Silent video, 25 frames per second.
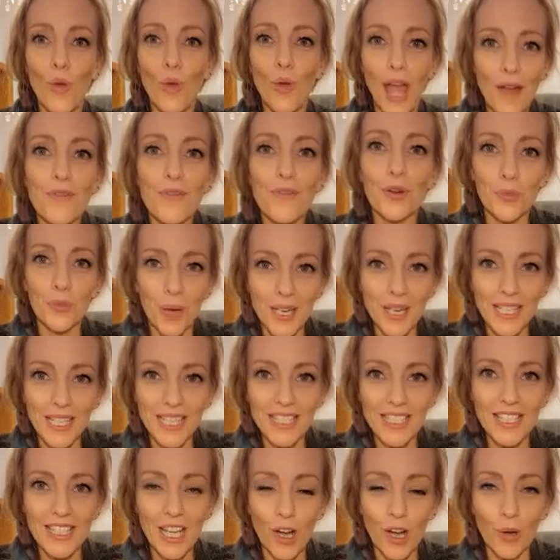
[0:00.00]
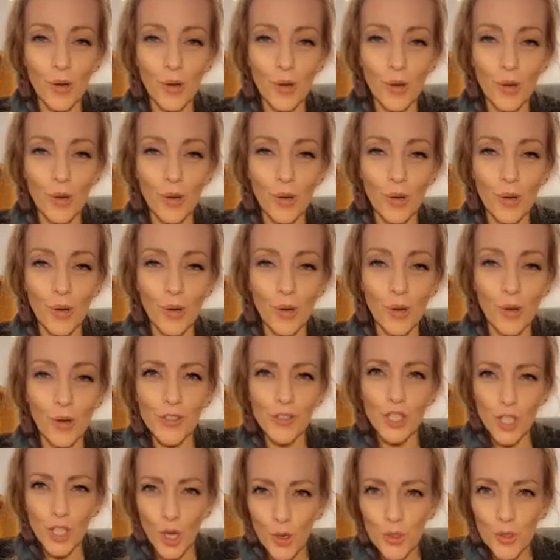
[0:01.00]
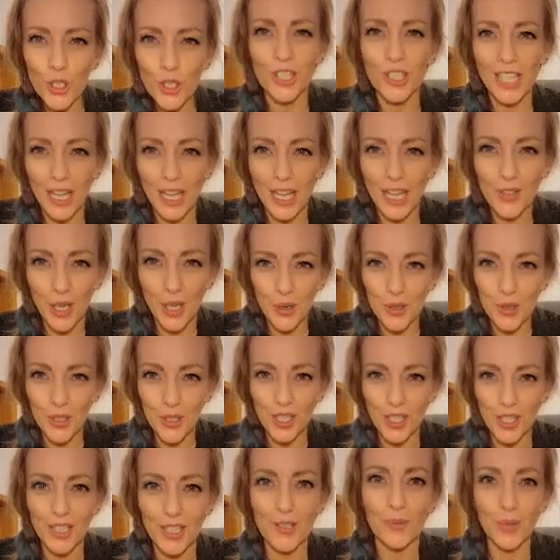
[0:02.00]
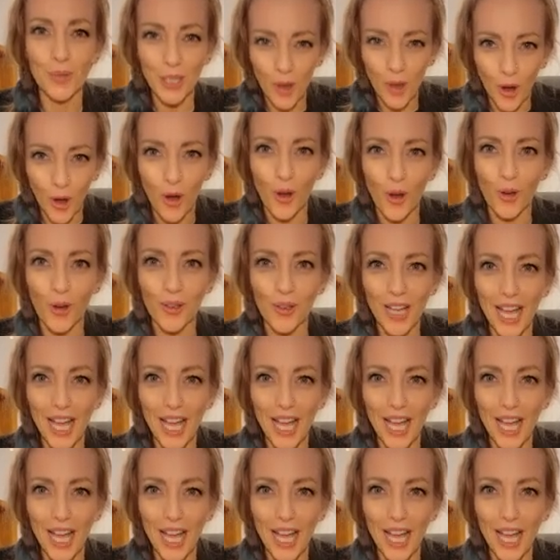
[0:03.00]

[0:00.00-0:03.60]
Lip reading: everyone needs help. Like, even coaches have coaches. We all have.